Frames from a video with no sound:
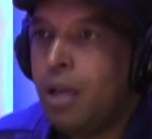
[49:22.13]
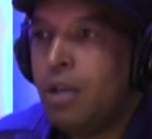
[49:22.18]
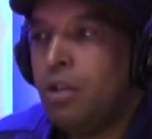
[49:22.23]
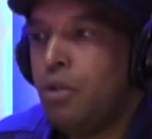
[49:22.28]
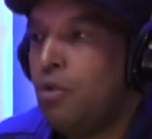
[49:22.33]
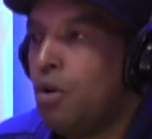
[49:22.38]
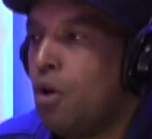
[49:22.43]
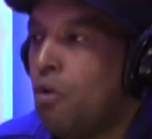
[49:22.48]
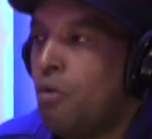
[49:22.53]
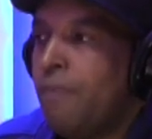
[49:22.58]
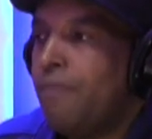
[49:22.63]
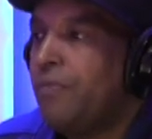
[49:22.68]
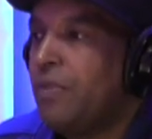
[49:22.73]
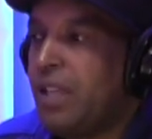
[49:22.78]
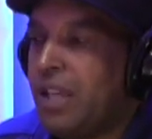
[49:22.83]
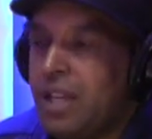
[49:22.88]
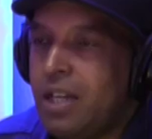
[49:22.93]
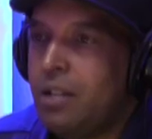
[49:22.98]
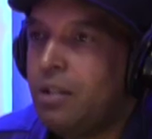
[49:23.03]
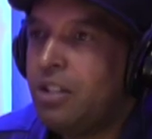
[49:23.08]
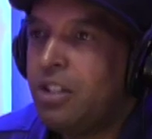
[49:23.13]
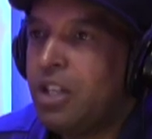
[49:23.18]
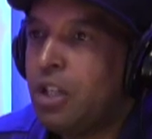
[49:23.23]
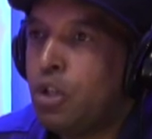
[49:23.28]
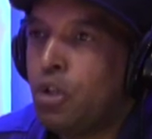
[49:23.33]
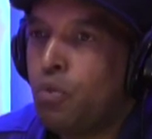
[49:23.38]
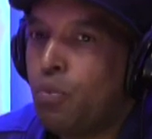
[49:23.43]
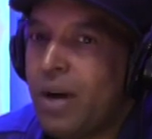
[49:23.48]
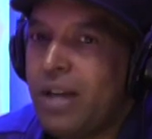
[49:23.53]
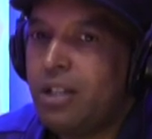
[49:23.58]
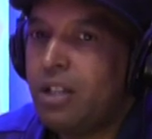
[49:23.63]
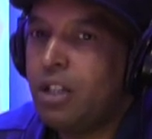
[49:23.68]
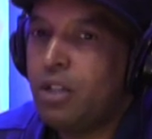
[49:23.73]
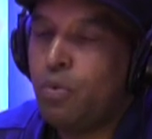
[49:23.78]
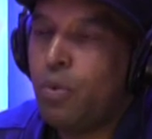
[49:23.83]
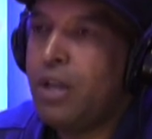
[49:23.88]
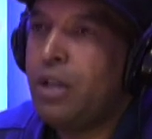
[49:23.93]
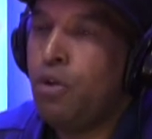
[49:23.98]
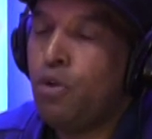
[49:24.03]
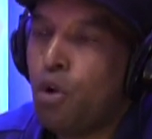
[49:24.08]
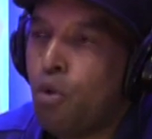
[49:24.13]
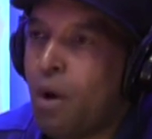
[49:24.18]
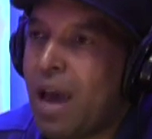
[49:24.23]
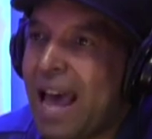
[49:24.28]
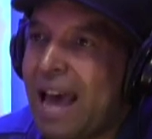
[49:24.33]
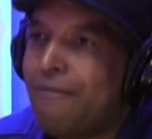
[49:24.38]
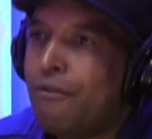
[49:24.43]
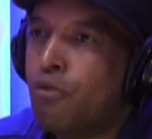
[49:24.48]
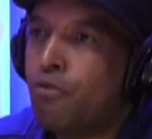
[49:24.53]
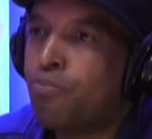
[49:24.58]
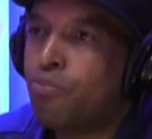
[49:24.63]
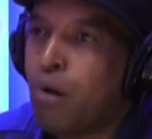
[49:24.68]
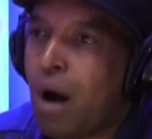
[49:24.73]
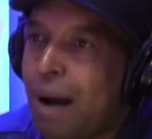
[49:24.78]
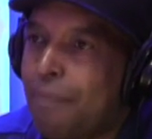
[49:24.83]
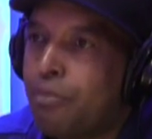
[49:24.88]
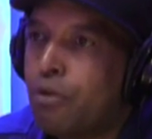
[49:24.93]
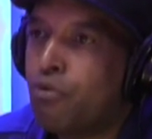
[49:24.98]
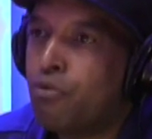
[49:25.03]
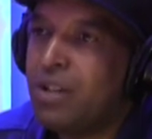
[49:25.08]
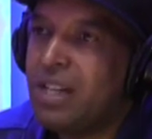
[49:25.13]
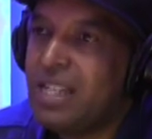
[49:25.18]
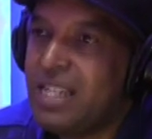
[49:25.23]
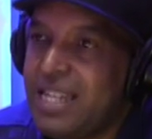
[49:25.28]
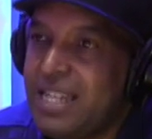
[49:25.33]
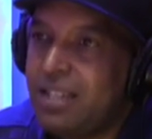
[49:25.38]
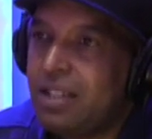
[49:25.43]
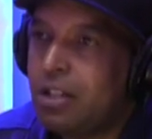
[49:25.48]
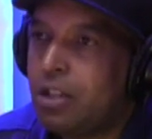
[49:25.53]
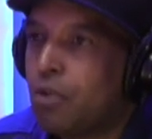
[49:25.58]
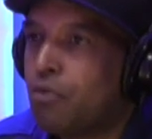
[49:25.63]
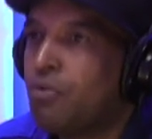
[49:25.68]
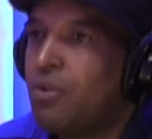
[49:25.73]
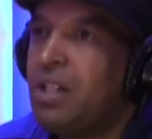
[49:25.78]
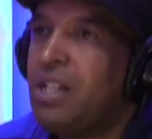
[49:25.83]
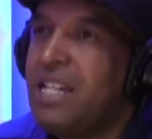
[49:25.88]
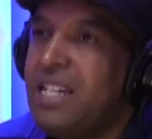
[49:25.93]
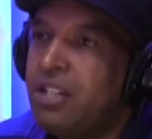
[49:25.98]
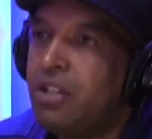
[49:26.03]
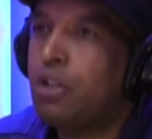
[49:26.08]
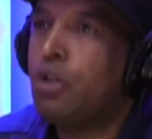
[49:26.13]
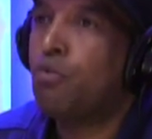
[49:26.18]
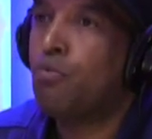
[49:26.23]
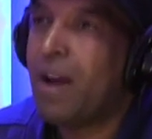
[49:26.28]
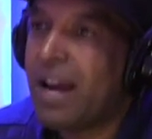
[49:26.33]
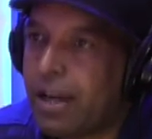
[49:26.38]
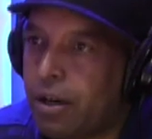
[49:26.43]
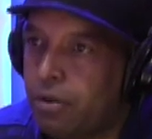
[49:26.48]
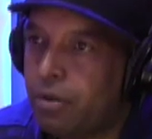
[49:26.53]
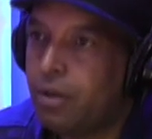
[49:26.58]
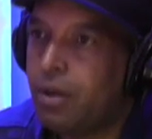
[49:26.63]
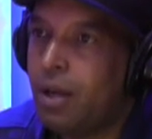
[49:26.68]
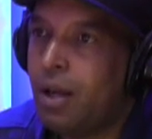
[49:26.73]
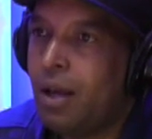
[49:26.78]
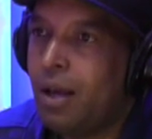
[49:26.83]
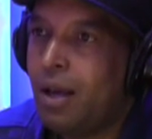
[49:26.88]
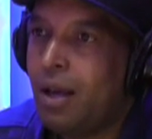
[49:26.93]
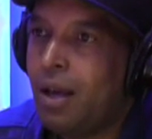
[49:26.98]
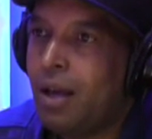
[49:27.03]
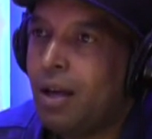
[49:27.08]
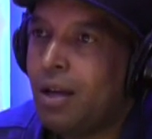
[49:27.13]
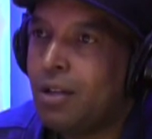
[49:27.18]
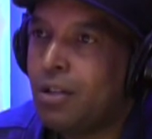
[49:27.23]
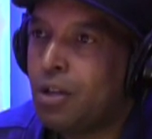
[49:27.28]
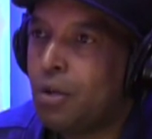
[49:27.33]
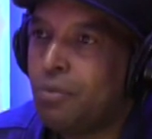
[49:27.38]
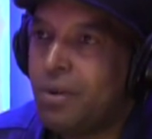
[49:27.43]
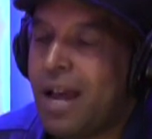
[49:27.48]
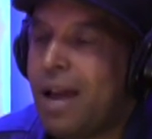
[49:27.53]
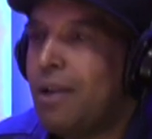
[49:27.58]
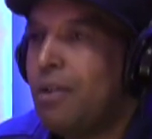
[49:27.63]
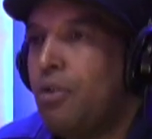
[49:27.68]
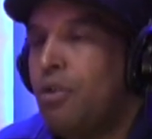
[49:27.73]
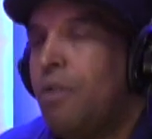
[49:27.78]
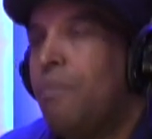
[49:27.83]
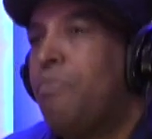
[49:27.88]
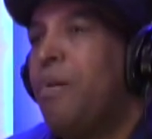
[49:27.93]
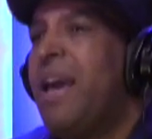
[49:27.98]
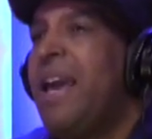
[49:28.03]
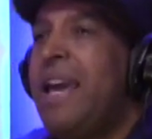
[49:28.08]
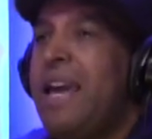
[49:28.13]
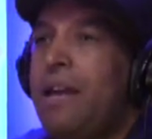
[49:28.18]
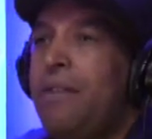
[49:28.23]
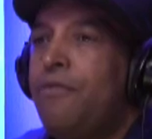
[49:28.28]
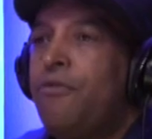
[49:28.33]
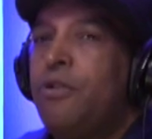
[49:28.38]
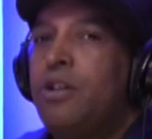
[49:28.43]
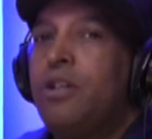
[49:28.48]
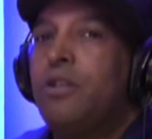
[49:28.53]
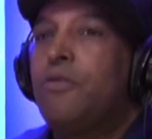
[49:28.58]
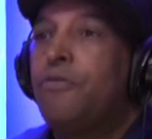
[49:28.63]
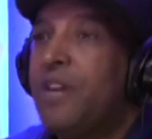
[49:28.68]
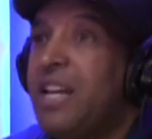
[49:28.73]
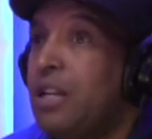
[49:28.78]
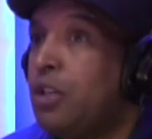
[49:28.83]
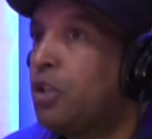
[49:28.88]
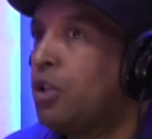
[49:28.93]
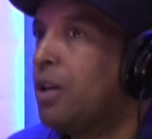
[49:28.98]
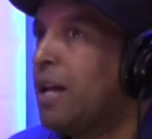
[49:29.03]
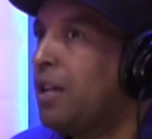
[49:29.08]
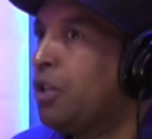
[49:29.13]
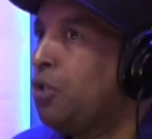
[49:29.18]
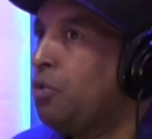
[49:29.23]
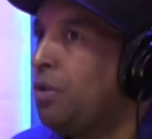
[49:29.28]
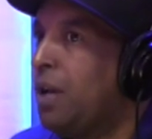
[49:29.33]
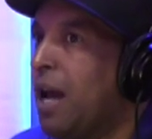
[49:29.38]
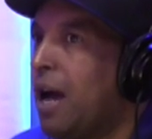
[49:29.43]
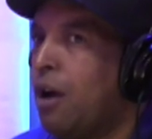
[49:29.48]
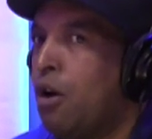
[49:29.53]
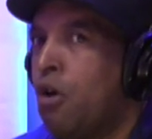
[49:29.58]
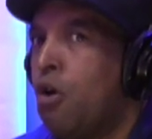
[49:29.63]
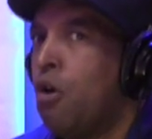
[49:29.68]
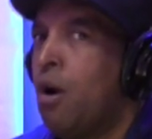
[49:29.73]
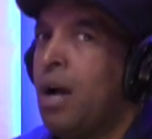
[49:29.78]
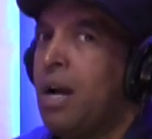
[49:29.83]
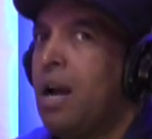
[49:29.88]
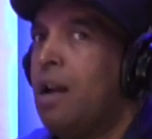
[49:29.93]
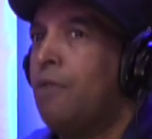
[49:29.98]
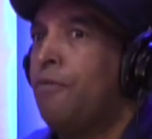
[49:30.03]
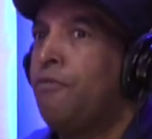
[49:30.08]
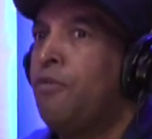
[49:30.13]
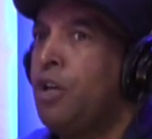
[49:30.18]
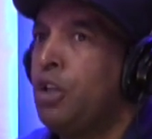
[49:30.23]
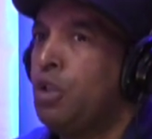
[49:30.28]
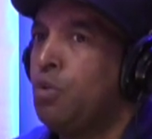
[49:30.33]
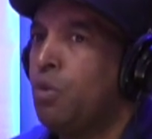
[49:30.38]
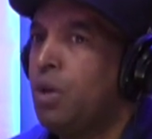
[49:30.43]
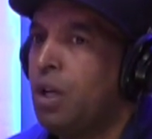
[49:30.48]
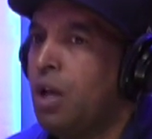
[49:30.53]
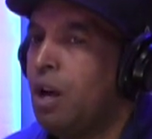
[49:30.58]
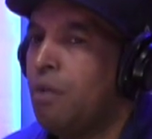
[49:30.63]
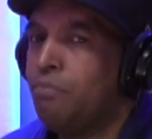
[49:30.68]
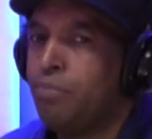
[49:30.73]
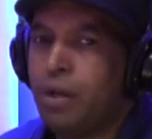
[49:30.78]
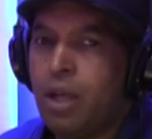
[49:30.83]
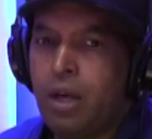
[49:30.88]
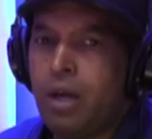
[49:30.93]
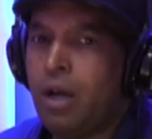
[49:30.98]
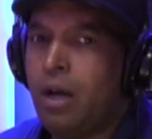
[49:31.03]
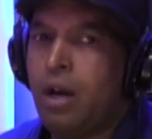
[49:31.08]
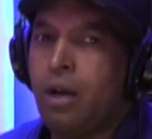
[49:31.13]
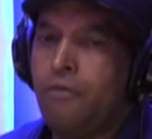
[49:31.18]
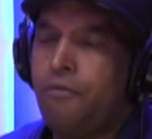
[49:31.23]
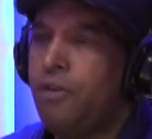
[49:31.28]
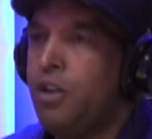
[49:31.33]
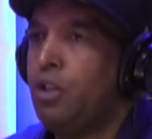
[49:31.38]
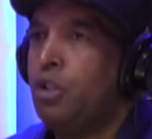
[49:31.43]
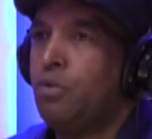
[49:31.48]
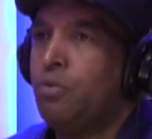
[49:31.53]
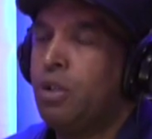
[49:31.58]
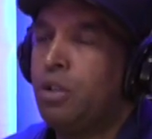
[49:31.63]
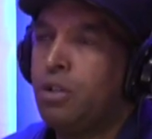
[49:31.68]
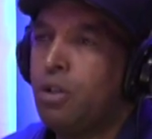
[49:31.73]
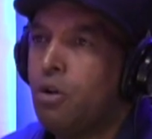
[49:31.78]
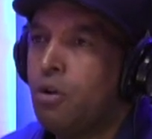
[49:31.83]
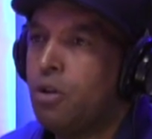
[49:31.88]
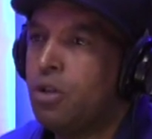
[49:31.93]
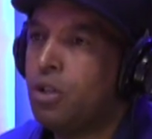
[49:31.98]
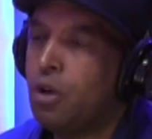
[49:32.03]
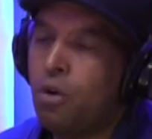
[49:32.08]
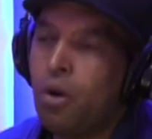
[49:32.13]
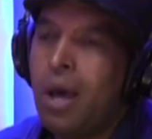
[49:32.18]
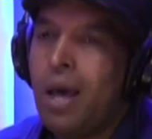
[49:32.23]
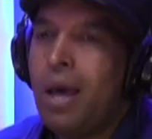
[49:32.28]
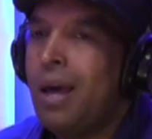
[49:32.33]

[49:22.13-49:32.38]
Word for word: You don't get in situations where you don't have a proper release to release the record. Mm -hmm. So mm-hmm. now you done paid for this feature that you got. Oh, I got a feature with Gunplay. I got a feature with so and so.